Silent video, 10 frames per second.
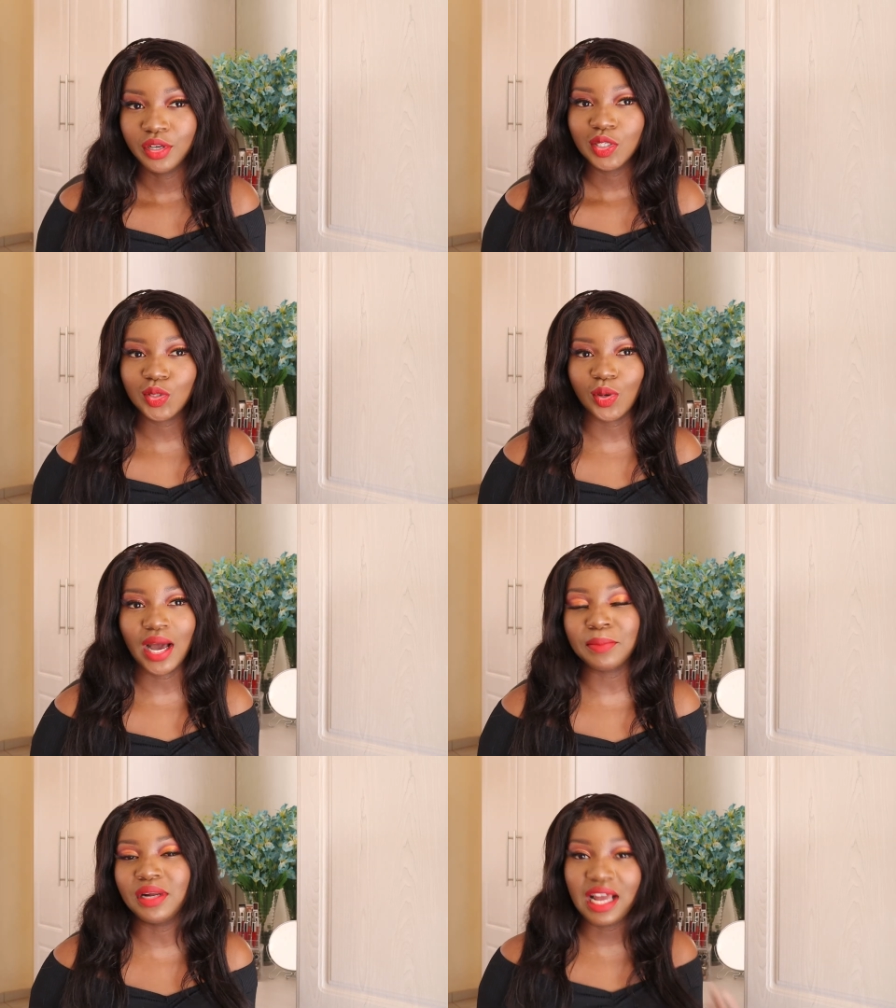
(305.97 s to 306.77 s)
So
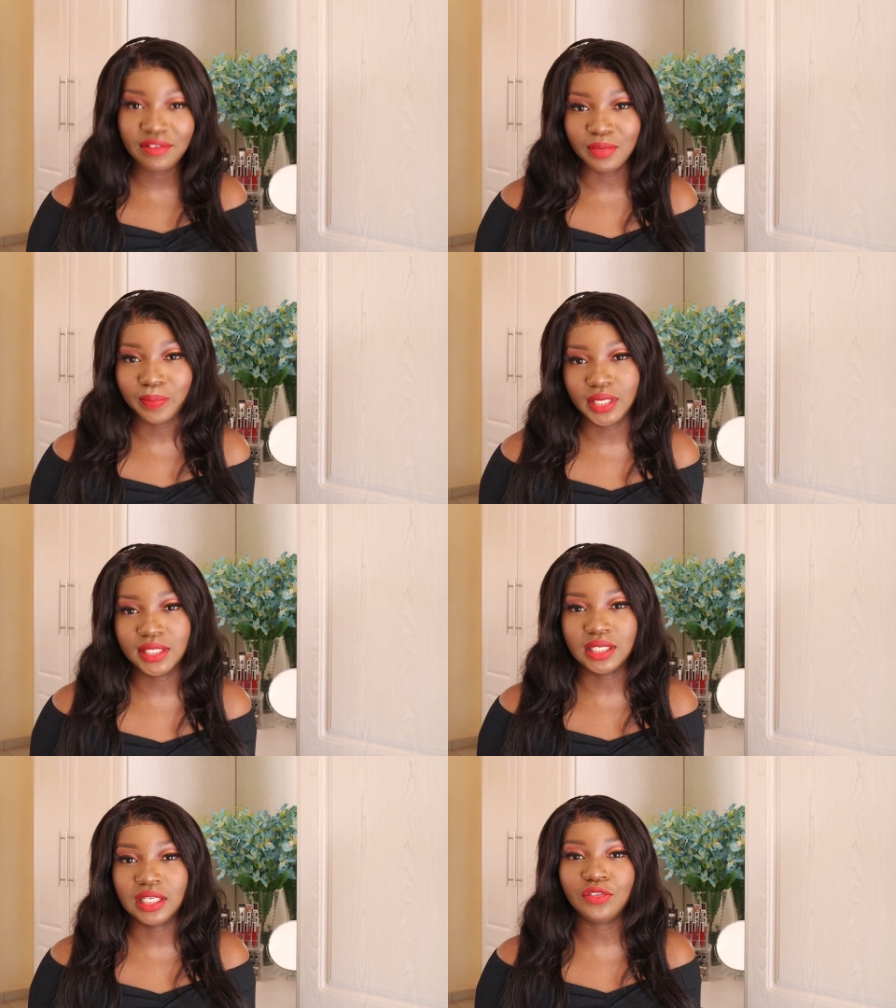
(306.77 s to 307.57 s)
I'm a loving
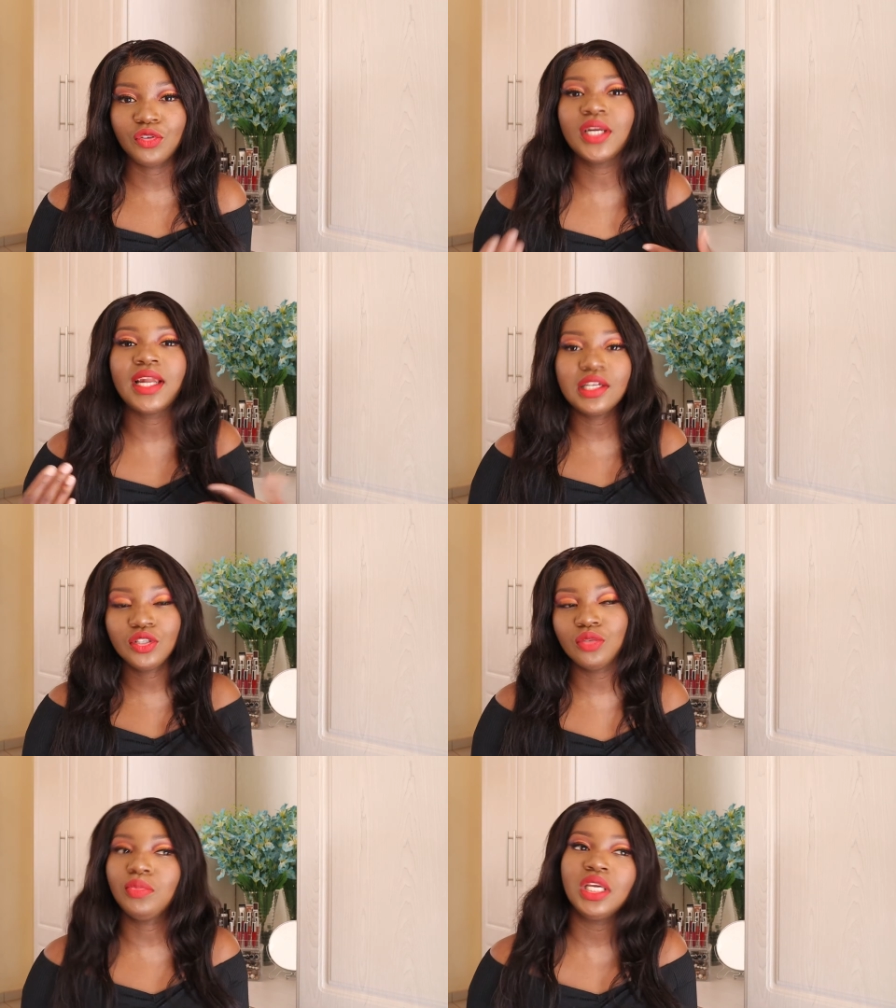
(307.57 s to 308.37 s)
person. If you're nice
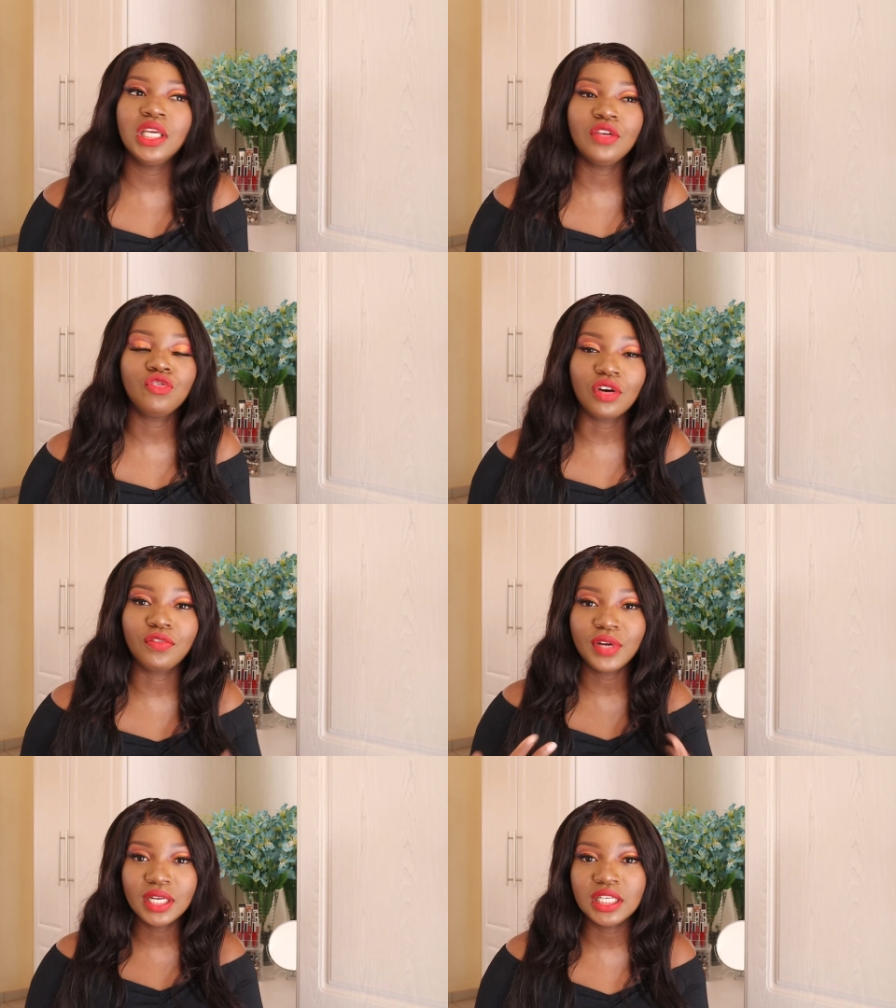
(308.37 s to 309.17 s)
to me, if you're
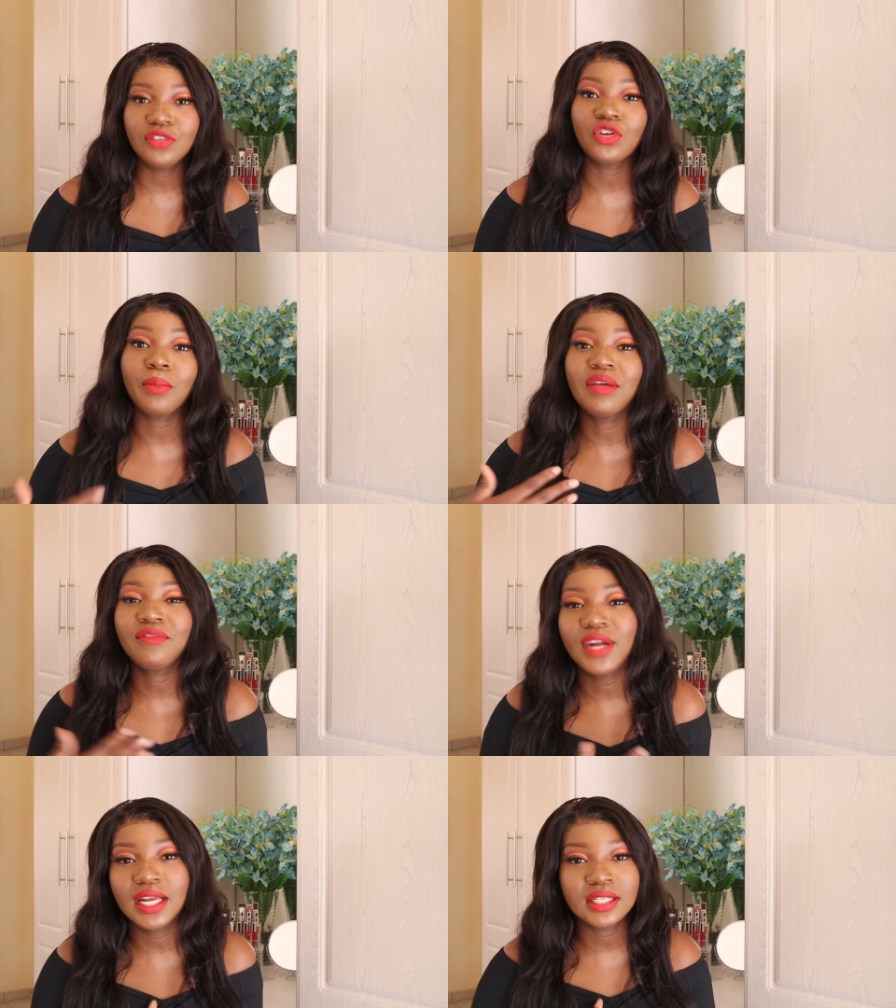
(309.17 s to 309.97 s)
friendly, if you're my
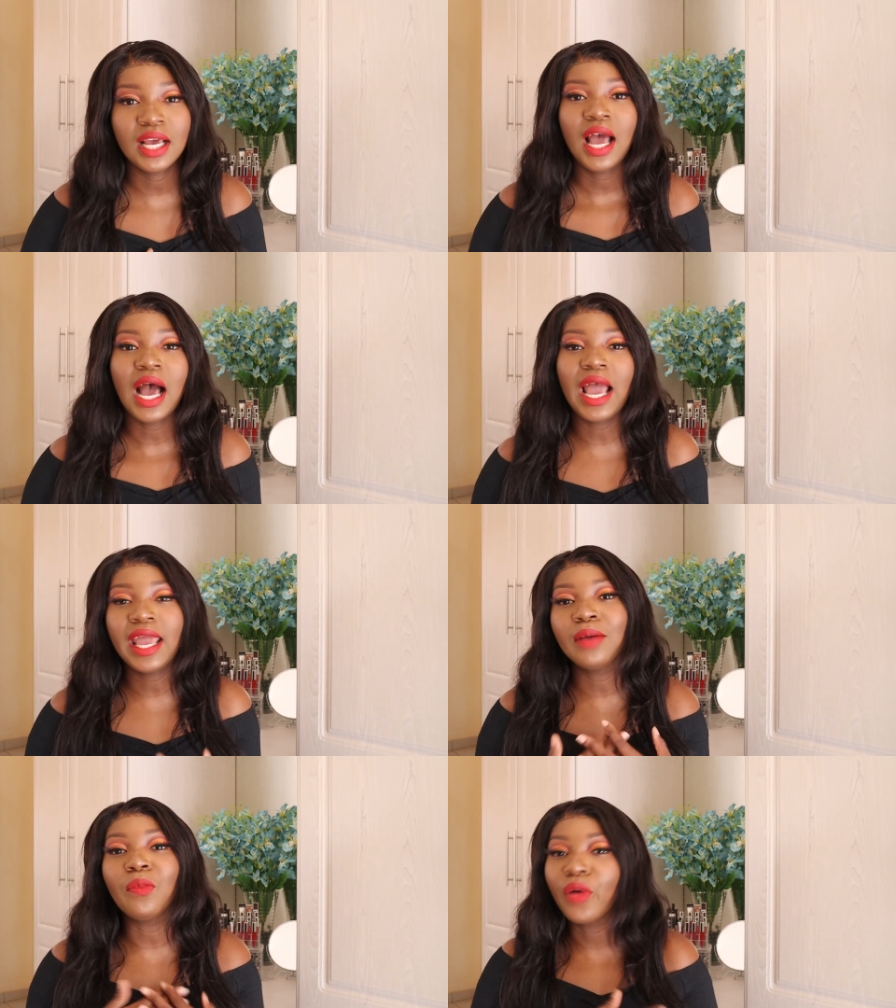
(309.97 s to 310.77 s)
friend, I
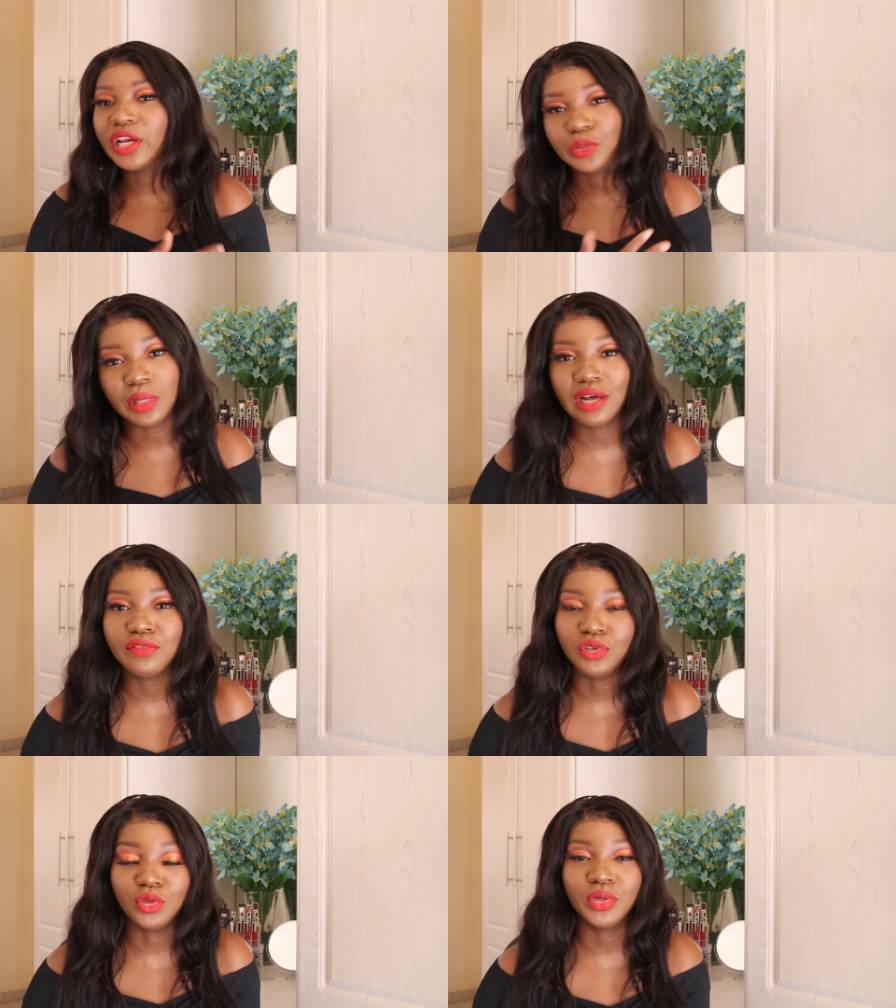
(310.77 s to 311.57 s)
am going to
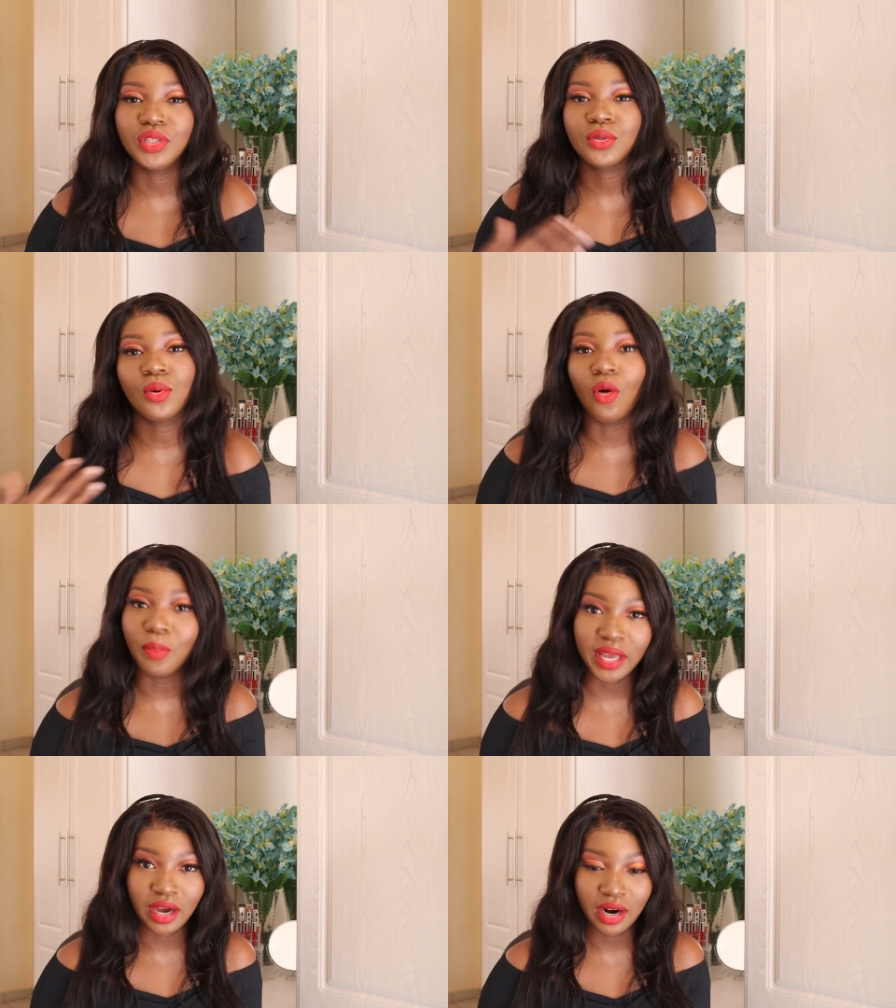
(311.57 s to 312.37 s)
love you with all
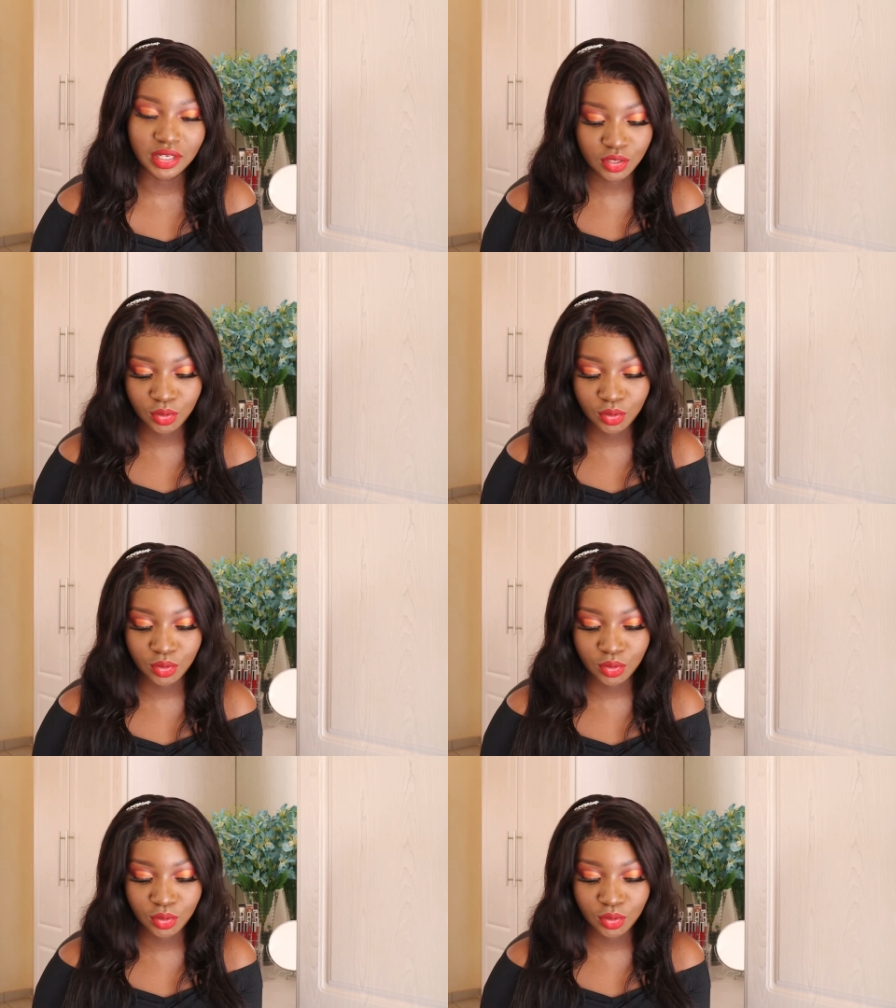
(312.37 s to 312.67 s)
my heart.